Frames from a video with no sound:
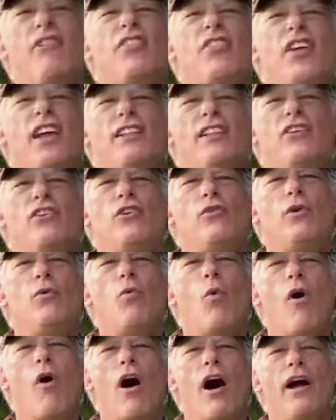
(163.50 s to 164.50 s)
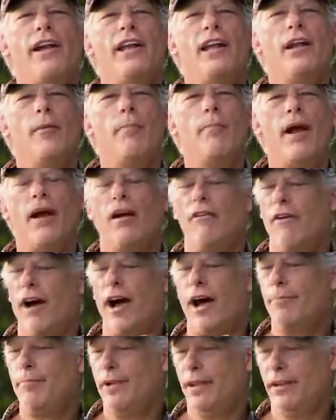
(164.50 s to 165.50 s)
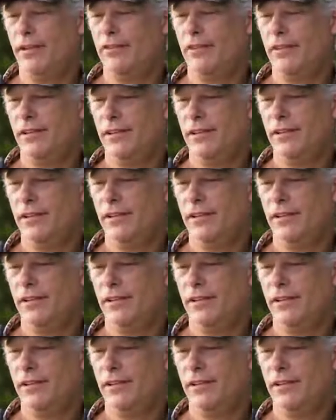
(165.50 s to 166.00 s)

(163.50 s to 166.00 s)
Everything that you would want in a pair of optics.